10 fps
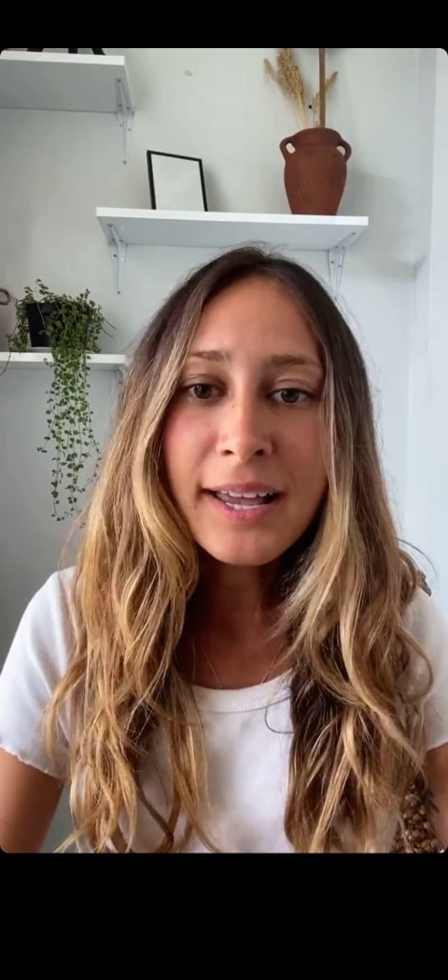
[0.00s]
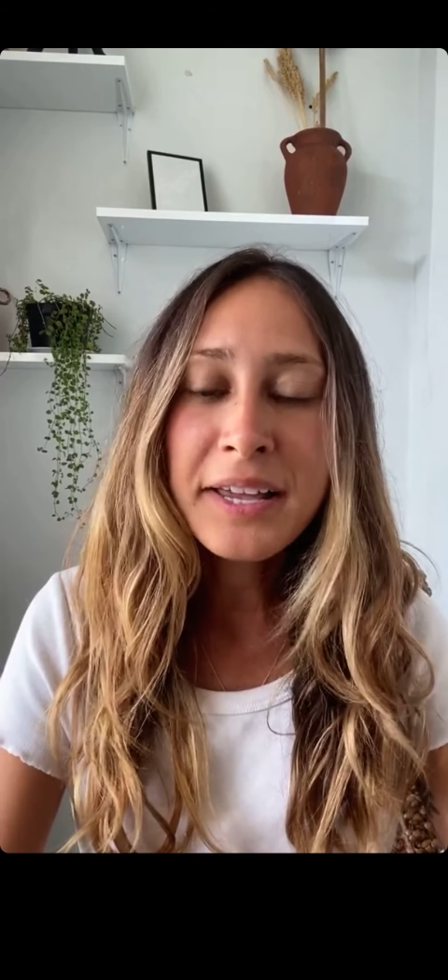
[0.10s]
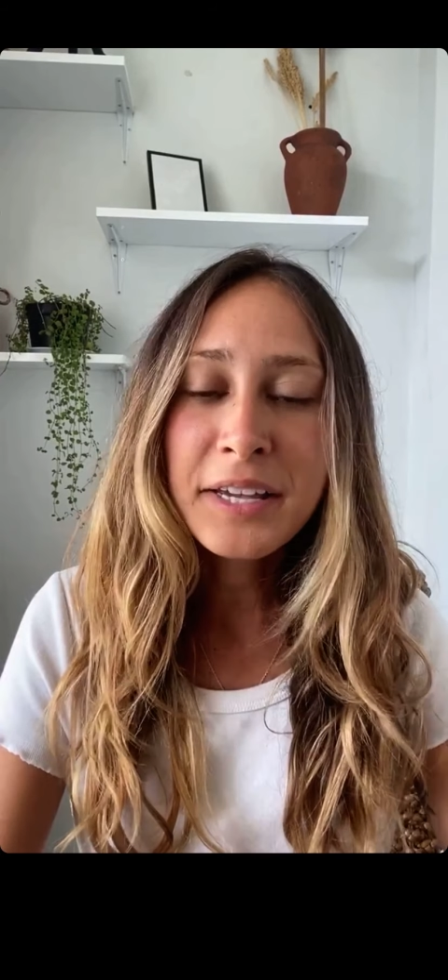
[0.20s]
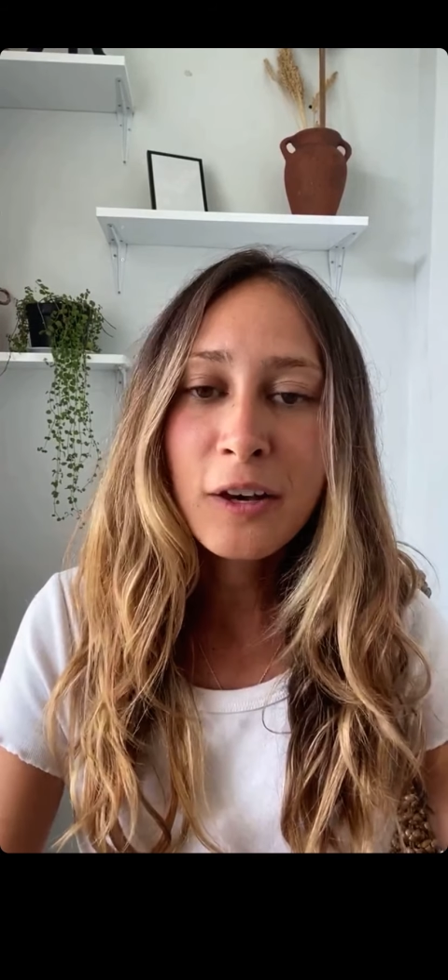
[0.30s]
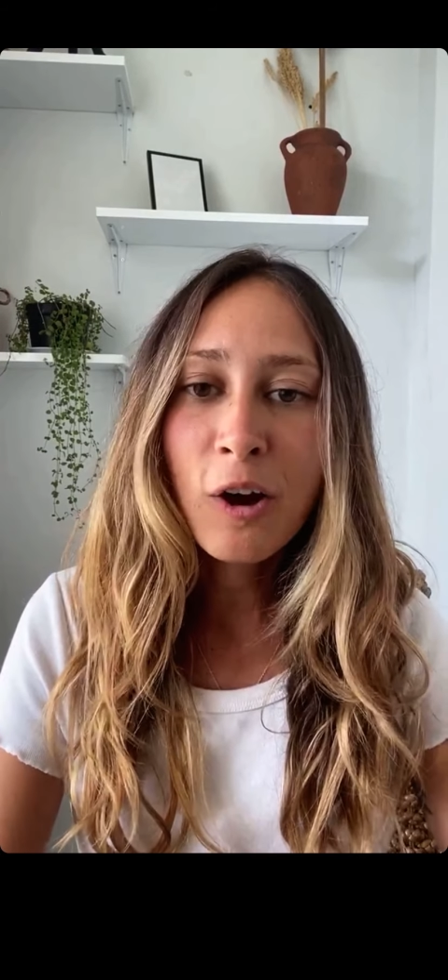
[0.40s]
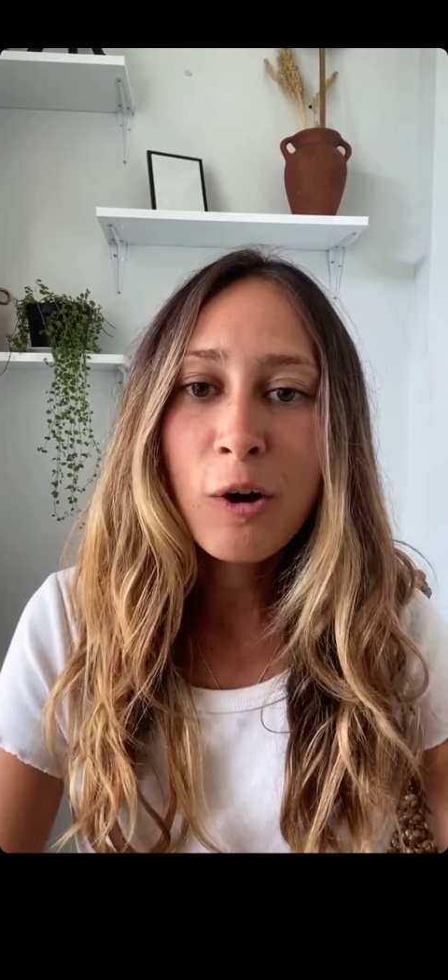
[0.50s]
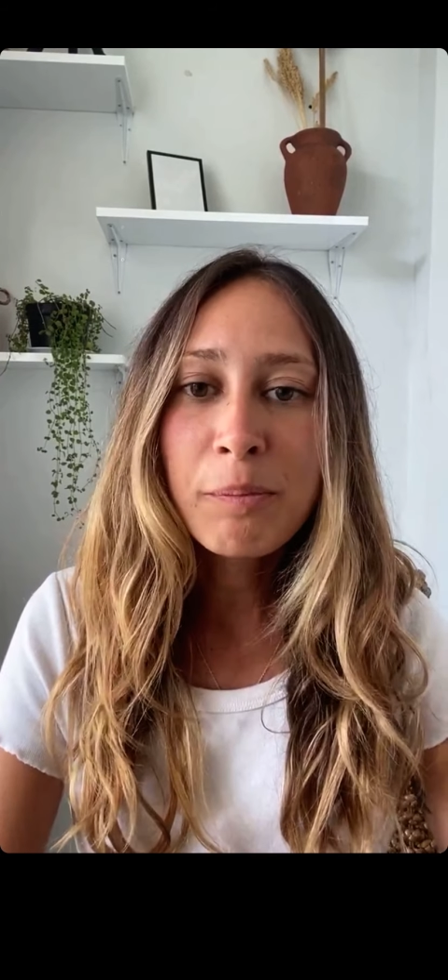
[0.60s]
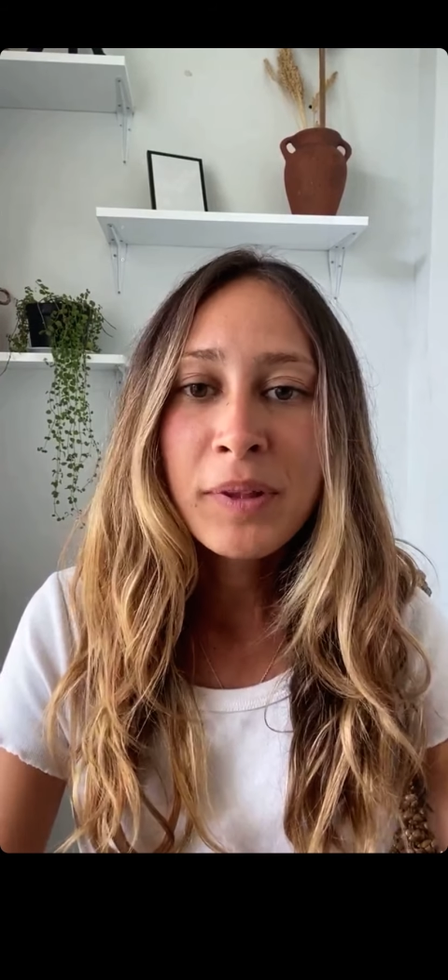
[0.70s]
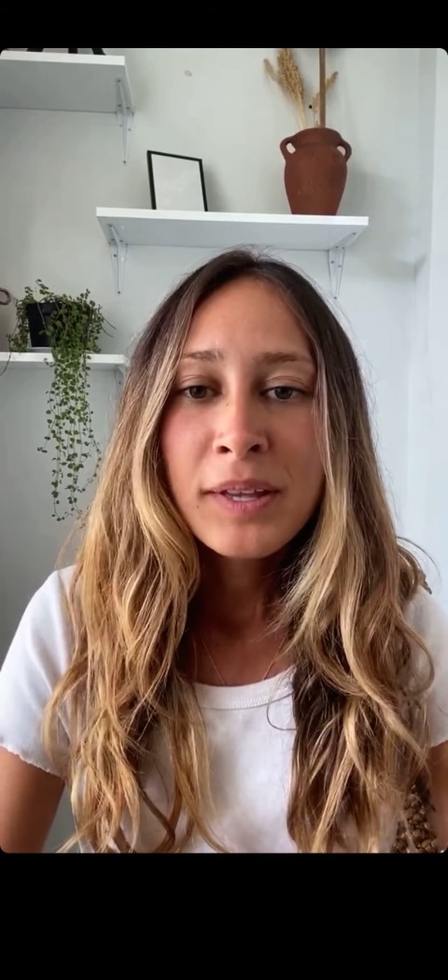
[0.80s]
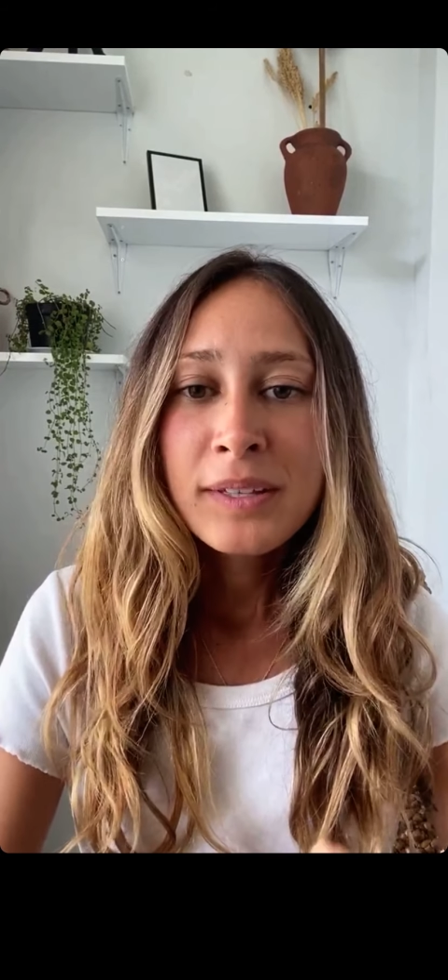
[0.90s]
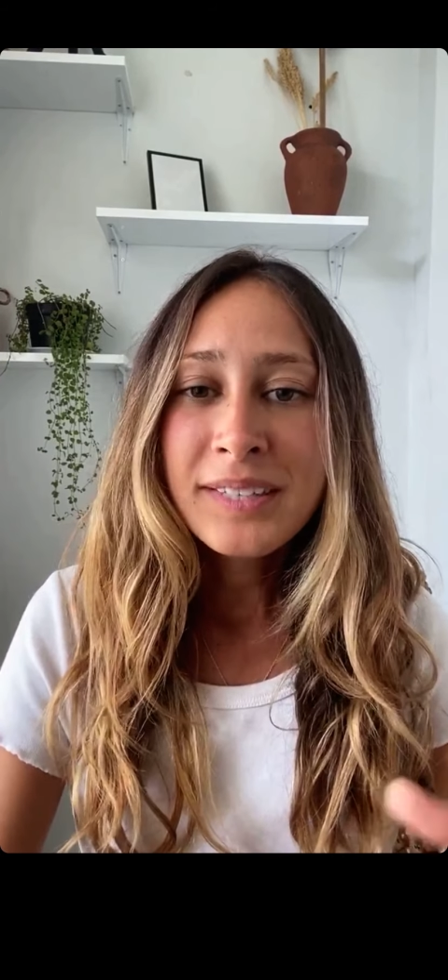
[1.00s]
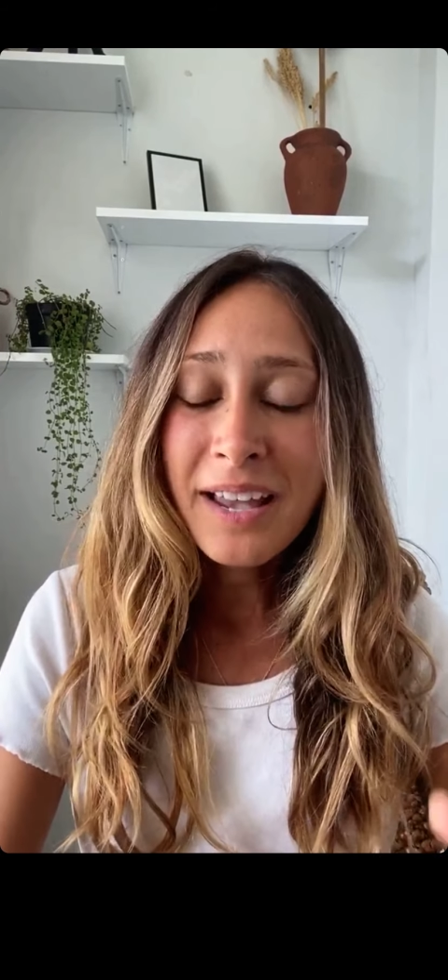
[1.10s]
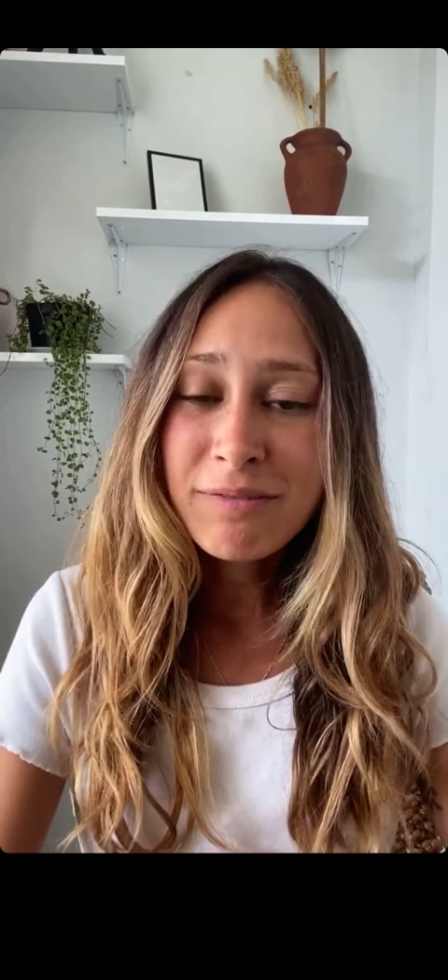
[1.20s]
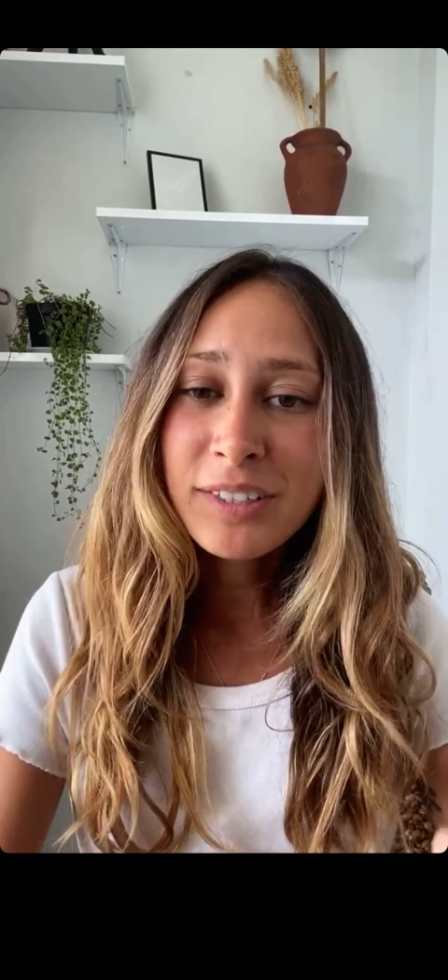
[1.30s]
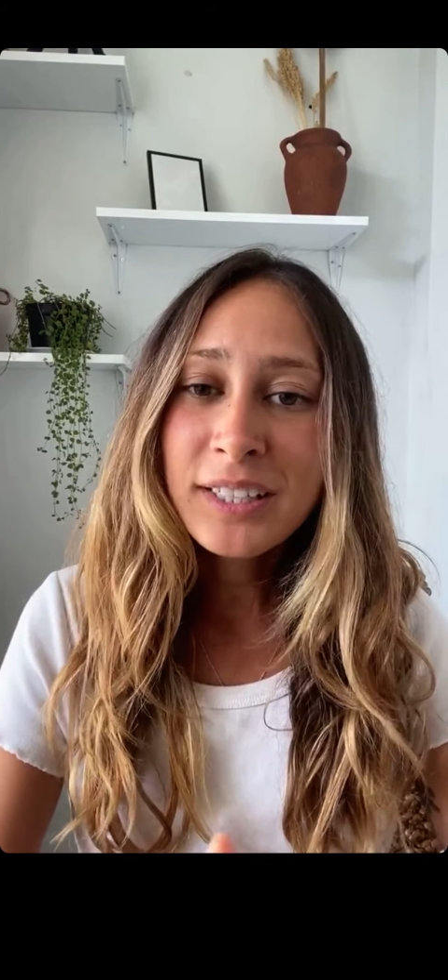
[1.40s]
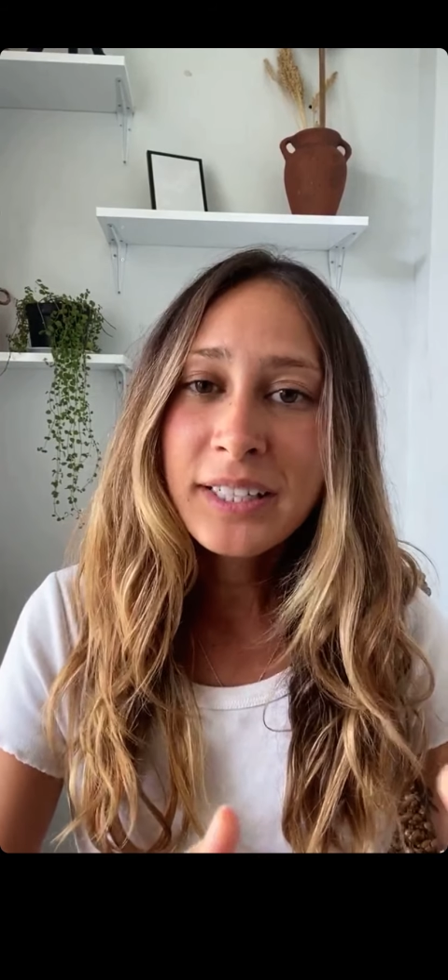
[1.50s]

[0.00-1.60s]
income, definitely